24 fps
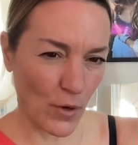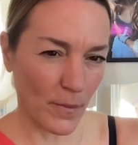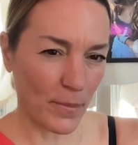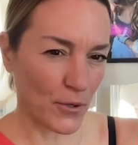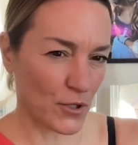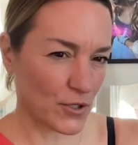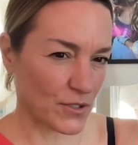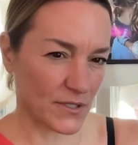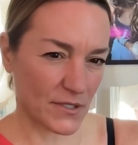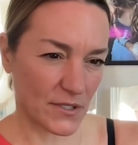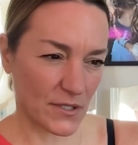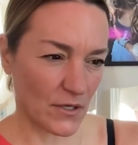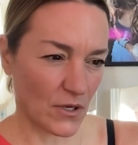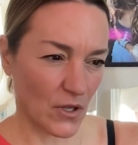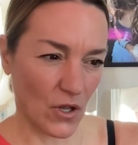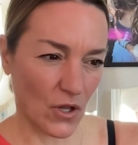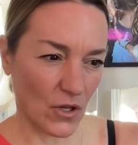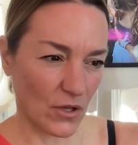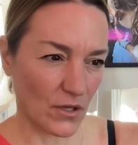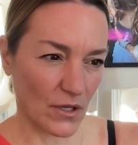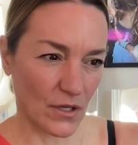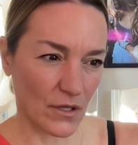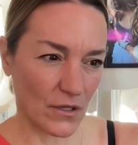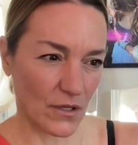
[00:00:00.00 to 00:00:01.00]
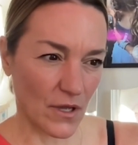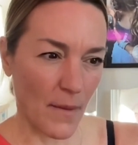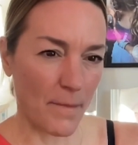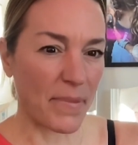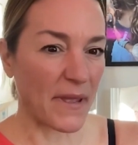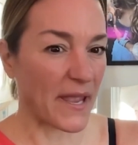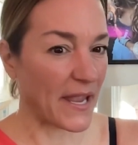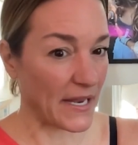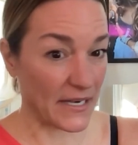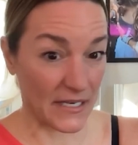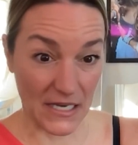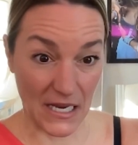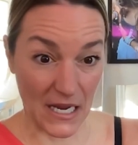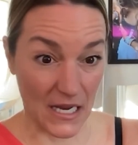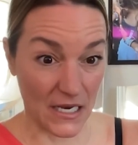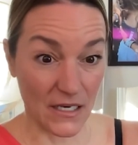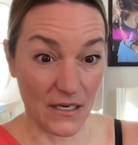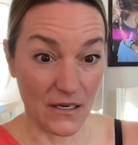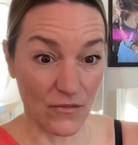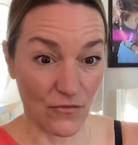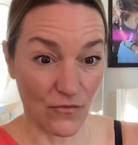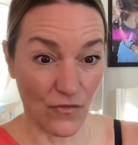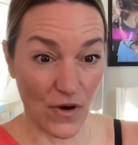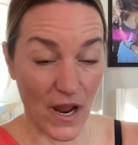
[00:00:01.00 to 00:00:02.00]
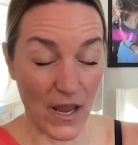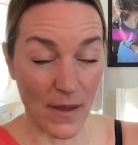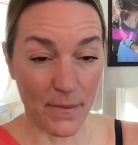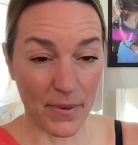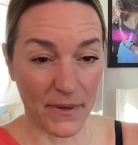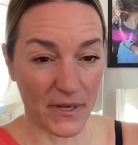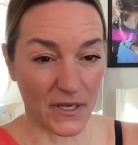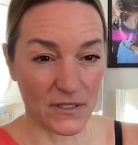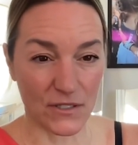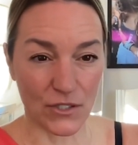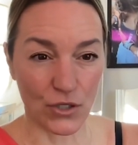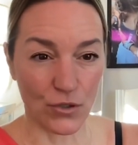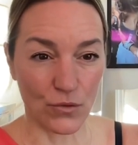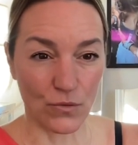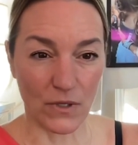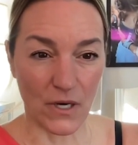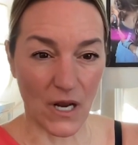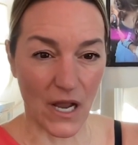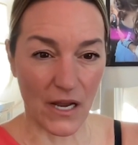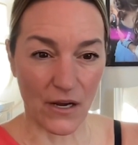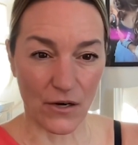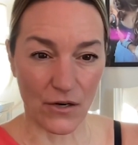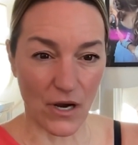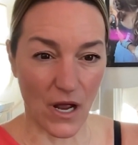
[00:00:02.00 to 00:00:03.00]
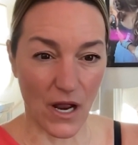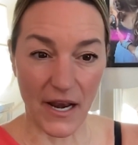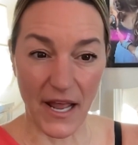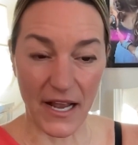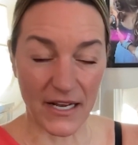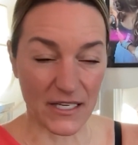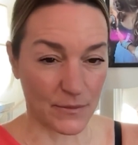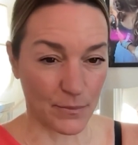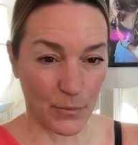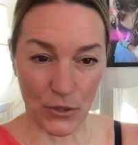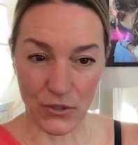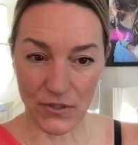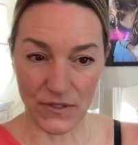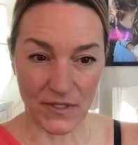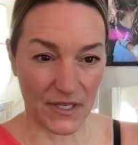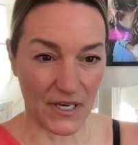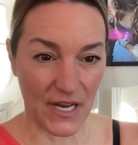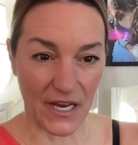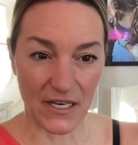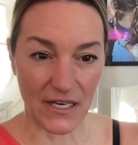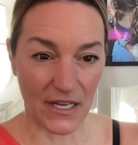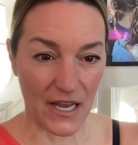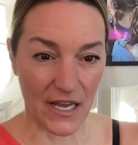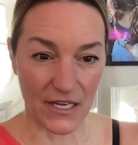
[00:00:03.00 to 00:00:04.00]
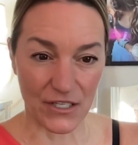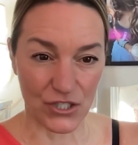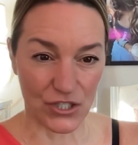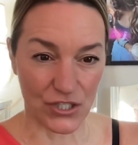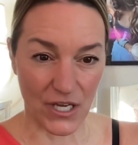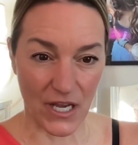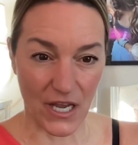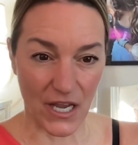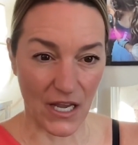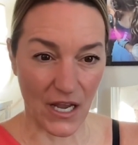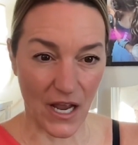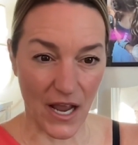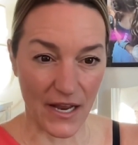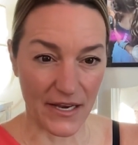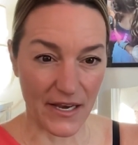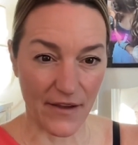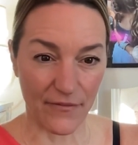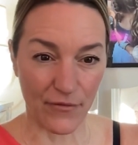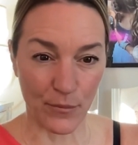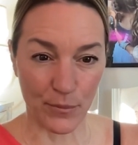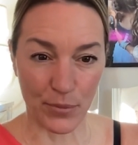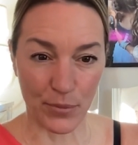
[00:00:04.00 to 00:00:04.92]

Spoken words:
personal opinion, right? Because you and I are not experts in ADHD. I never